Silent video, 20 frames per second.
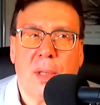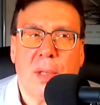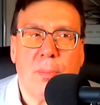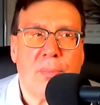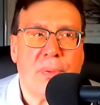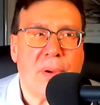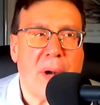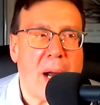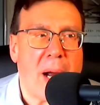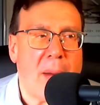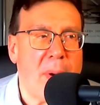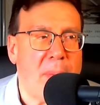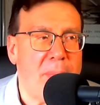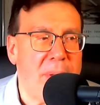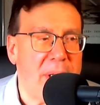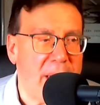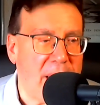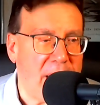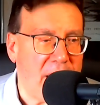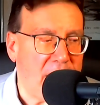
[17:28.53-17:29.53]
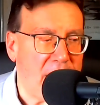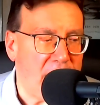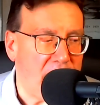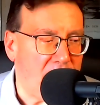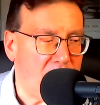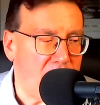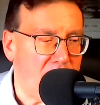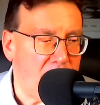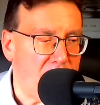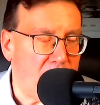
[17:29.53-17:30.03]

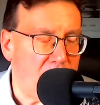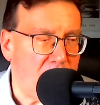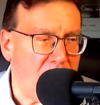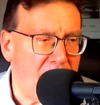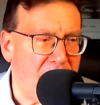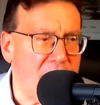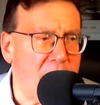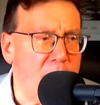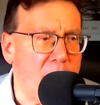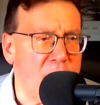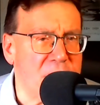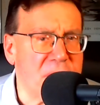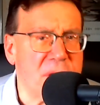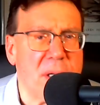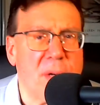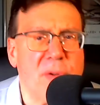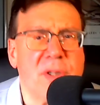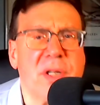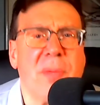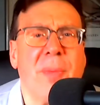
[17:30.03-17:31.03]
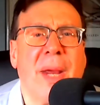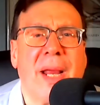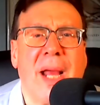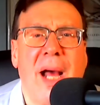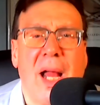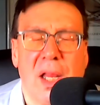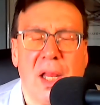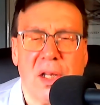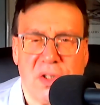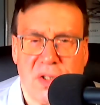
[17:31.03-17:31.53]
Probably it was in my
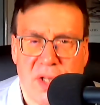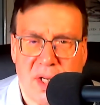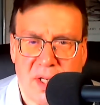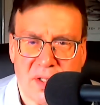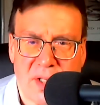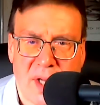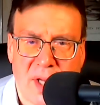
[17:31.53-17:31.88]
college days.